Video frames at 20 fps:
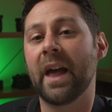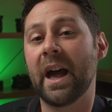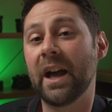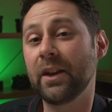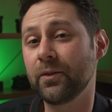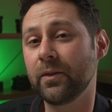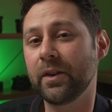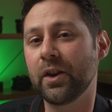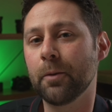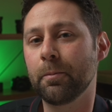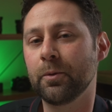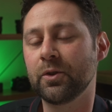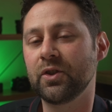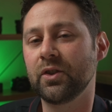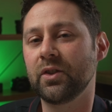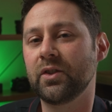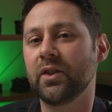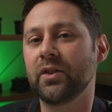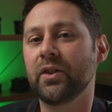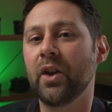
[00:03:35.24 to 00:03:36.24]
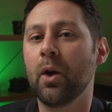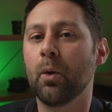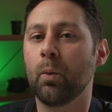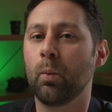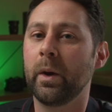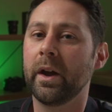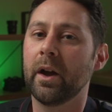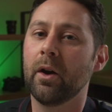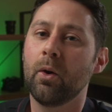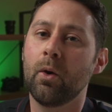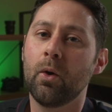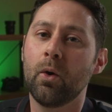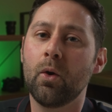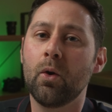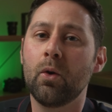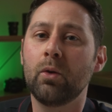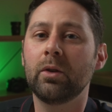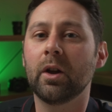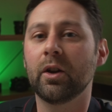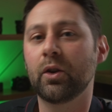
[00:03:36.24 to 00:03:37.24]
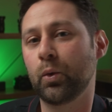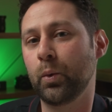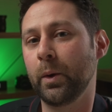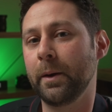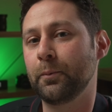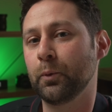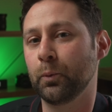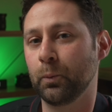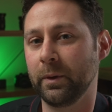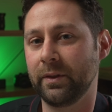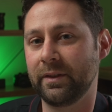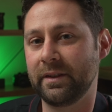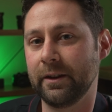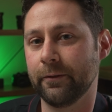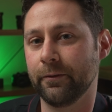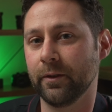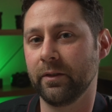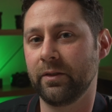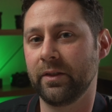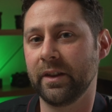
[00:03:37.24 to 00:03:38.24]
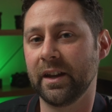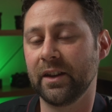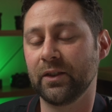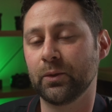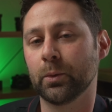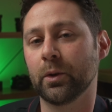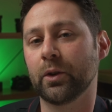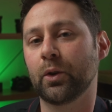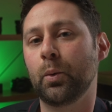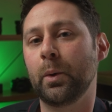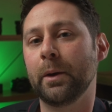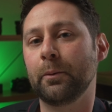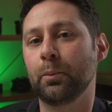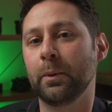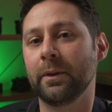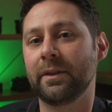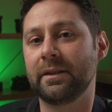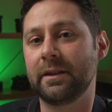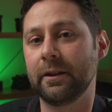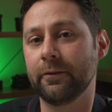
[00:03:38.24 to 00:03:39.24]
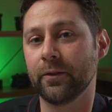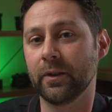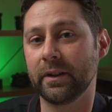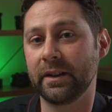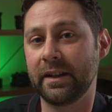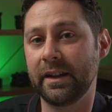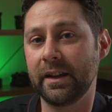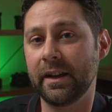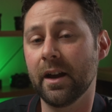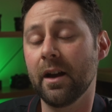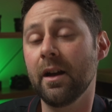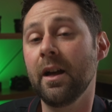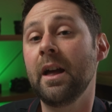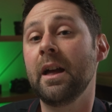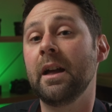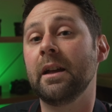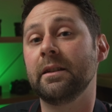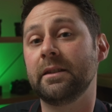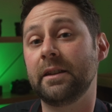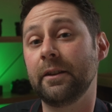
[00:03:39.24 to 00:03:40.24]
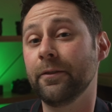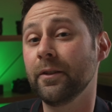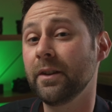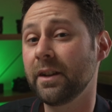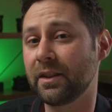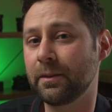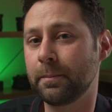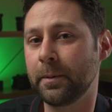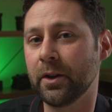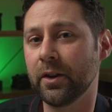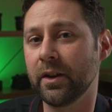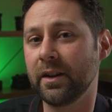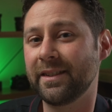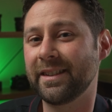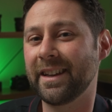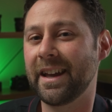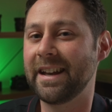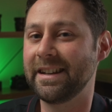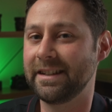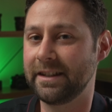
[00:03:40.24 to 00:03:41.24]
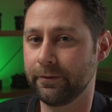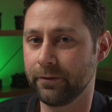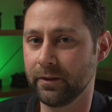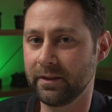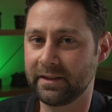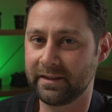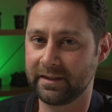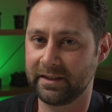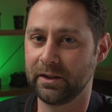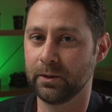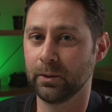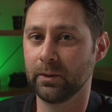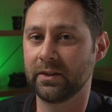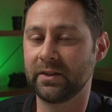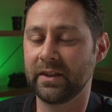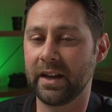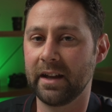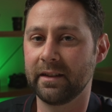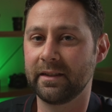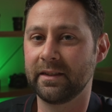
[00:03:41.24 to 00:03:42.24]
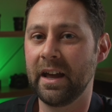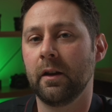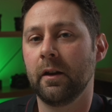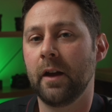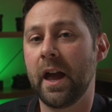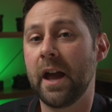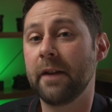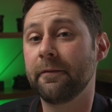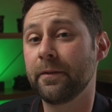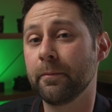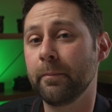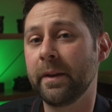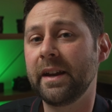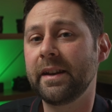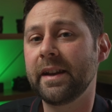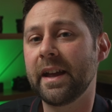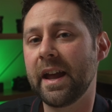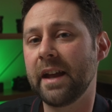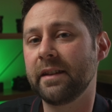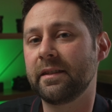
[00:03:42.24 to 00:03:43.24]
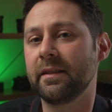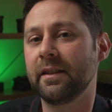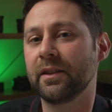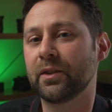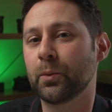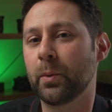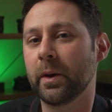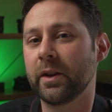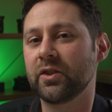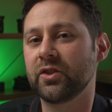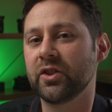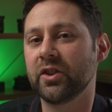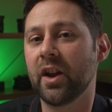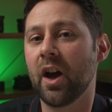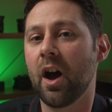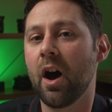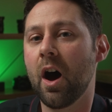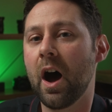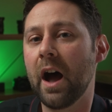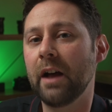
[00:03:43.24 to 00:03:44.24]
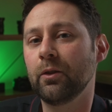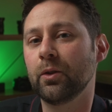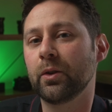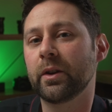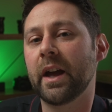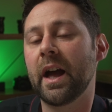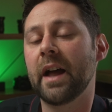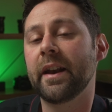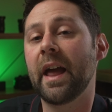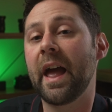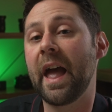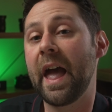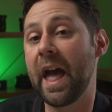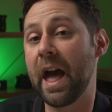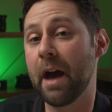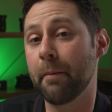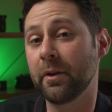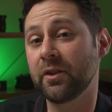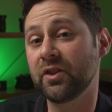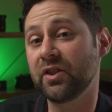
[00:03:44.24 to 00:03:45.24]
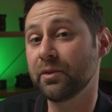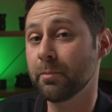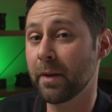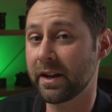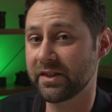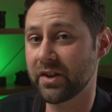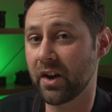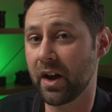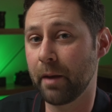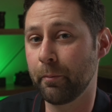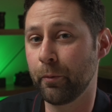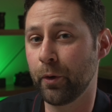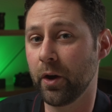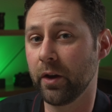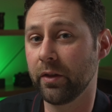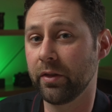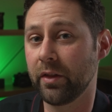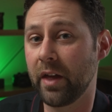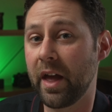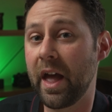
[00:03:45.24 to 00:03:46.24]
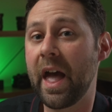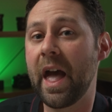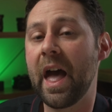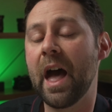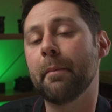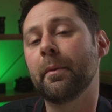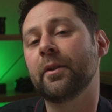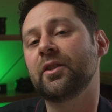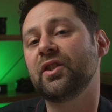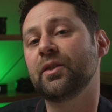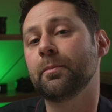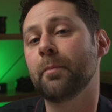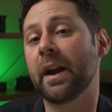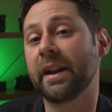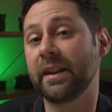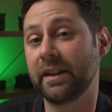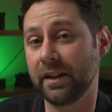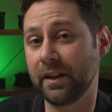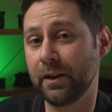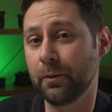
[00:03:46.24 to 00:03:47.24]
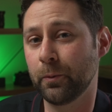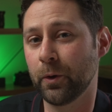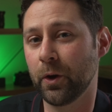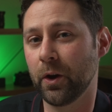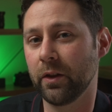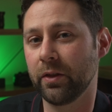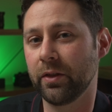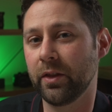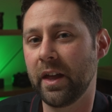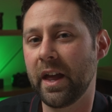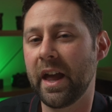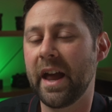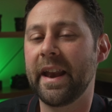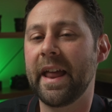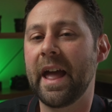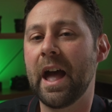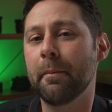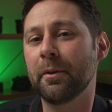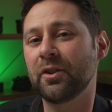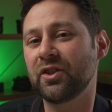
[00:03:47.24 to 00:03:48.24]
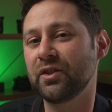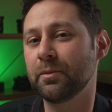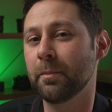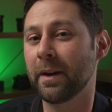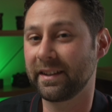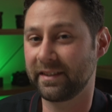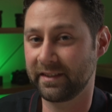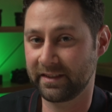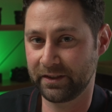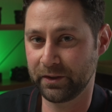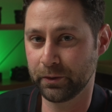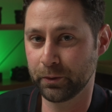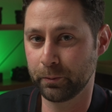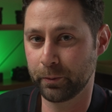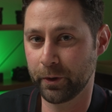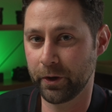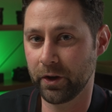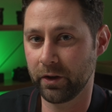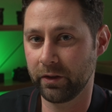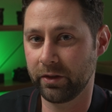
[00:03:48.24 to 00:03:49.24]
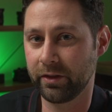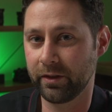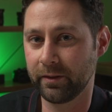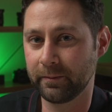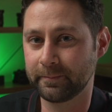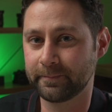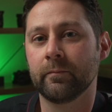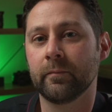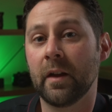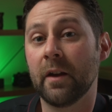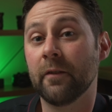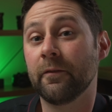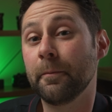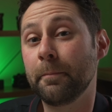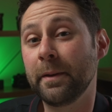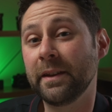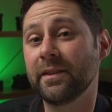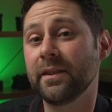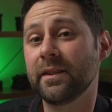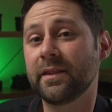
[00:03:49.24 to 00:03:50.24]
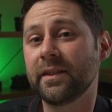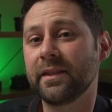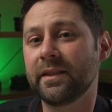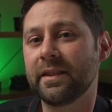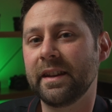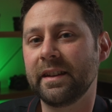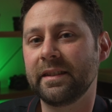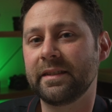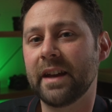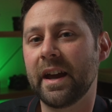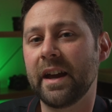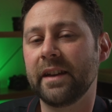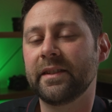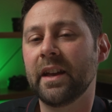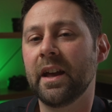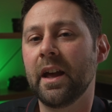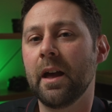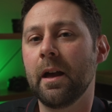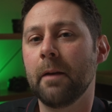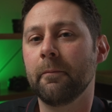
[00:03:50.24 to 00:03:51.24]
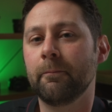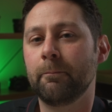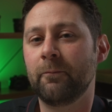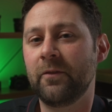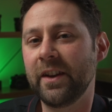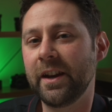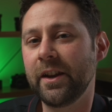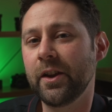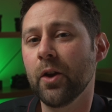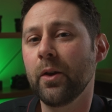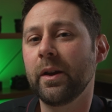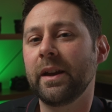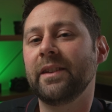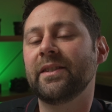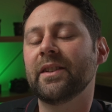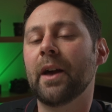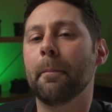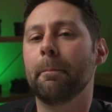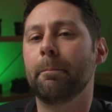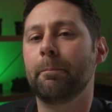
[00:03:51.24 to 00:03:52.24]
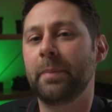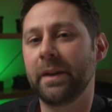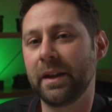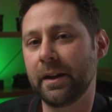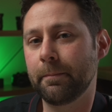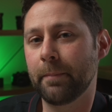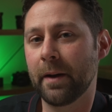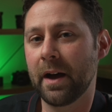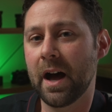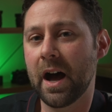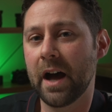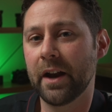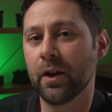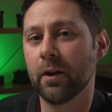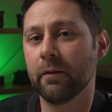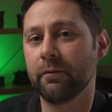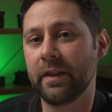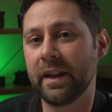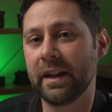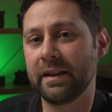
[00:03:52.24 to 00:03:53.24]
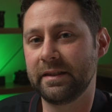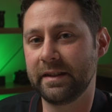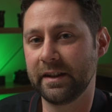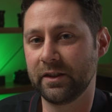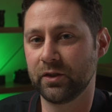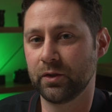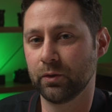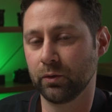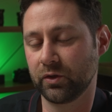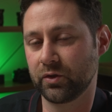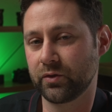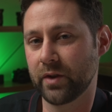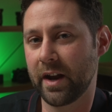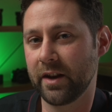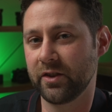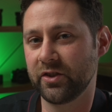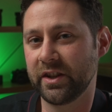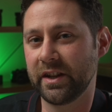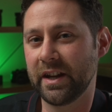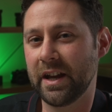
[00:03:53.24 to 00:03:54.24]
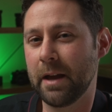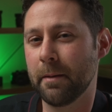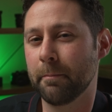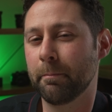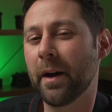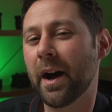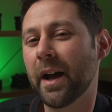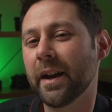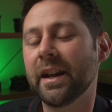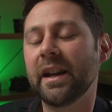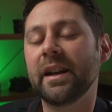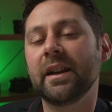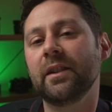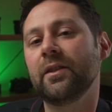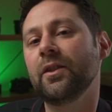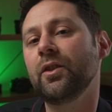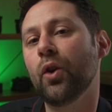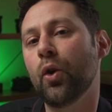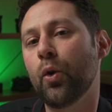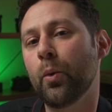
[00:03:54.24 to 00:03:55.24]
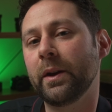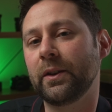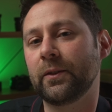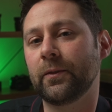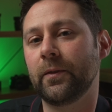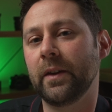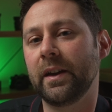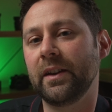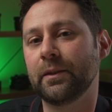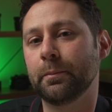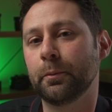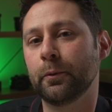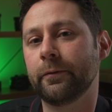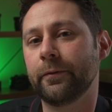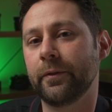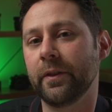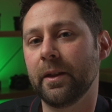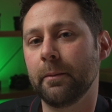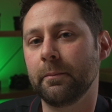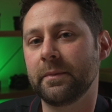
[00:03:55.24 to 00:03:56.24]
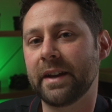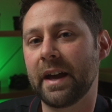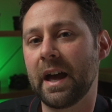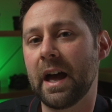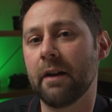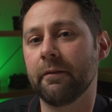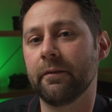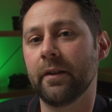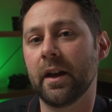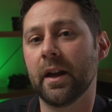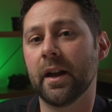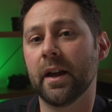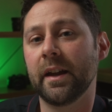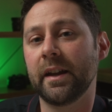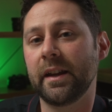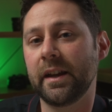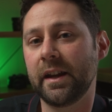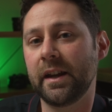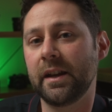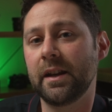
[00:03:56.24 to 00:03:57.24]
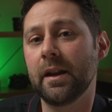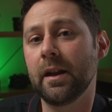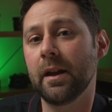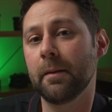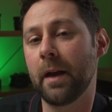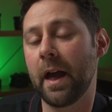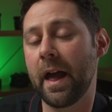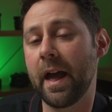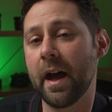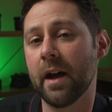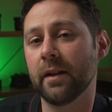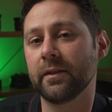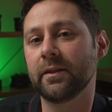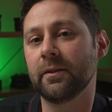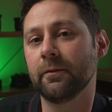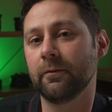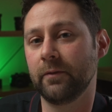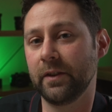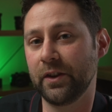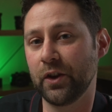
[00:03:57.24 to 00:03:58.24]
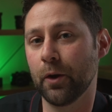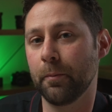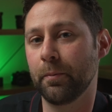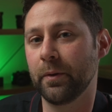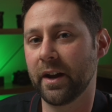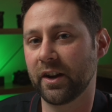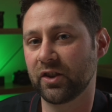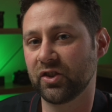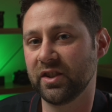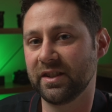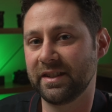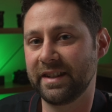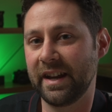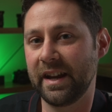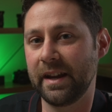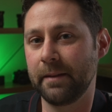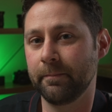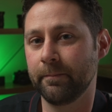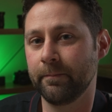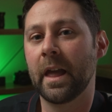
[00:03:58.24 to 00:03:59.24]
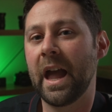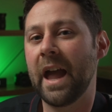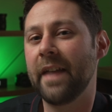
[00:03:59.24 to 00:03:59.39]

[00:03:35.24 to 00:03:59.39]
As video producers, we are all equipped with different things. We're equipped with different gear, different experience, and different skill sets. And for me to answer this question, I look at how much is my time worth, how much is my gear worth, and how much is my skill worth? For businesses these days, video is a big part of their digital strategy, but it isn't always feasible for them to have an in house video production team.